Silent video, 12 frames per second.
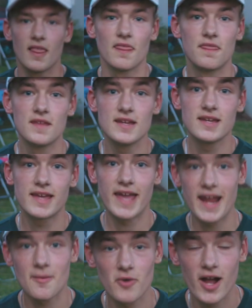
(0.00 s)
The
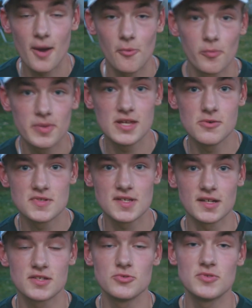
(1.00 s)
camera I will be
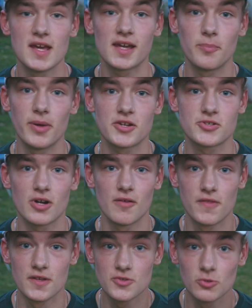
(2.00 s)
using to take a picture
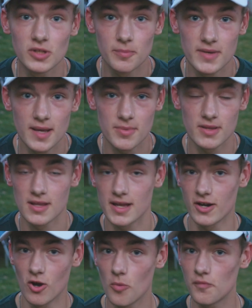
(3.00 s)
of the Tulip Nebula
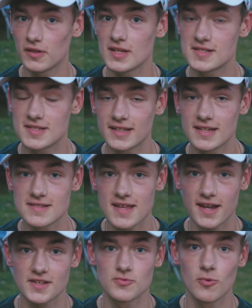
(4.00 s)
and hopefully Cygnus
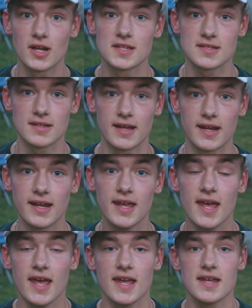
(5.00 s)
X one tonight
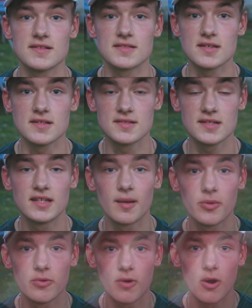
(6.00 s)
is the Z
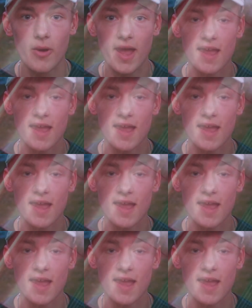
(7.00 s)
W O A